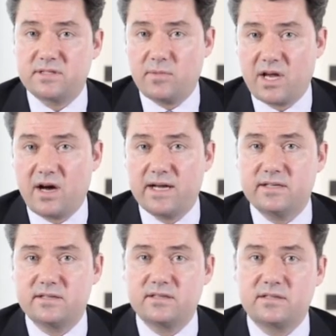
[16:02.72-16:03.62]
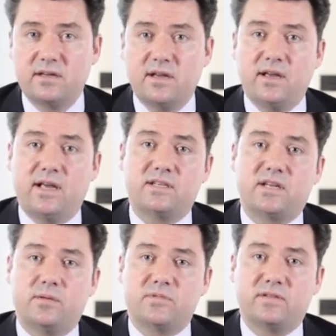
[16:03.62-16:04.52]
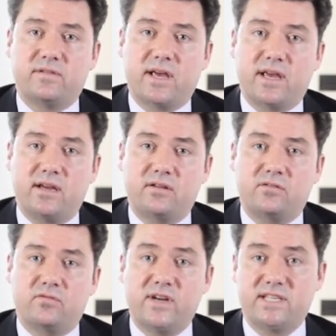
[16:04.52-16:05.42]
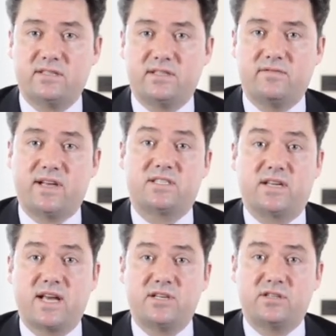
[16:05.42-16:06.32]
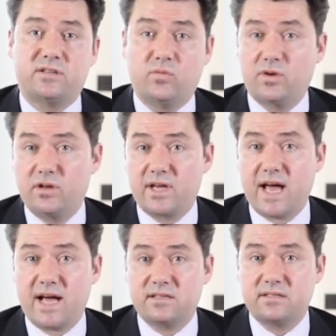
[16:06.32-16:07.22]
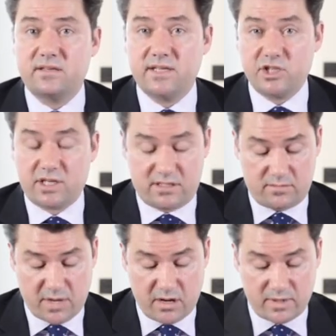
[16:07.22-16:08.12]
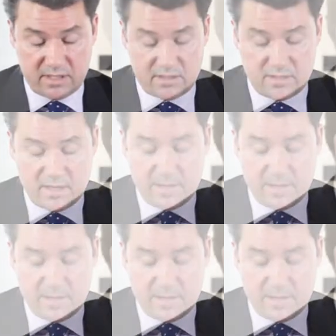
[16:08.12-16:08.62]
some guidance in terms of a recent investigation that we'll look at in just a moment.